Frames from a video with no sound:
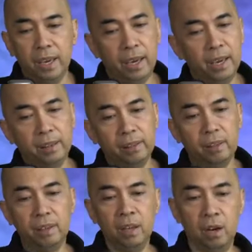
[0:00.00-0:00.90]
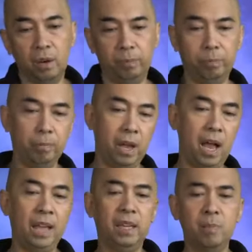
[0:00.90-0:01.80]
And, you know,
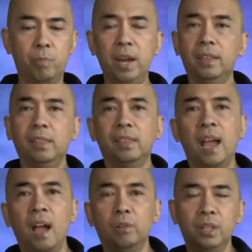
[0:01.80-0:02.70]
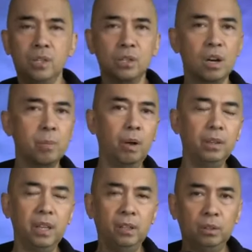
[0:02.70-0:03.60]
I can break down this
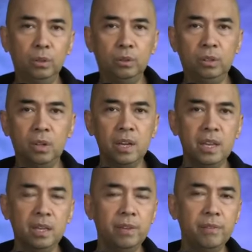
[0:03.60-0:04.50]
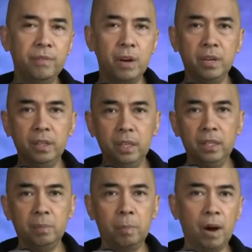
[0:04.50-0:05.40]
sermon into three very
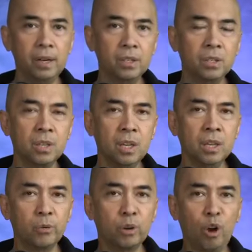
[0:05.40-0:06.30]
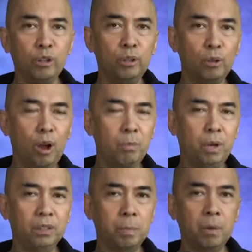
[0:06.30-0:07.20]
neat parts. We're going to talk
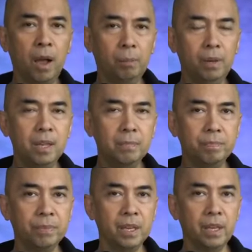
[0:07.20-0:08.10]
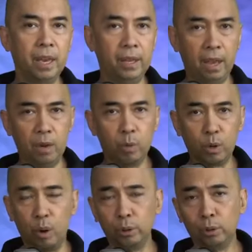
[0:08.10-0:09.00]
about the problem, and then we're
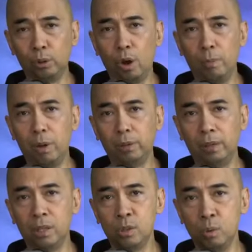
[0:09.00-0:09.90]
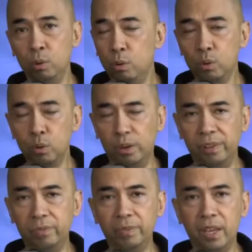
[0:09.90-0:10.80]
going to talk about the
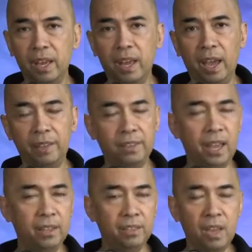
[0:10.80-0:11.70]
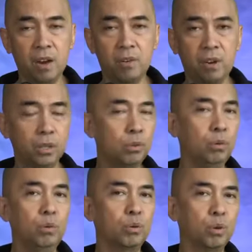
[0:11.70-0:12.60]
solution, and then the
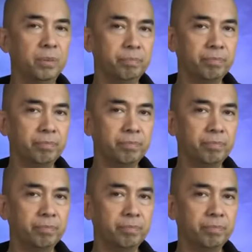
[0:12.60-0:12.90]
resolution.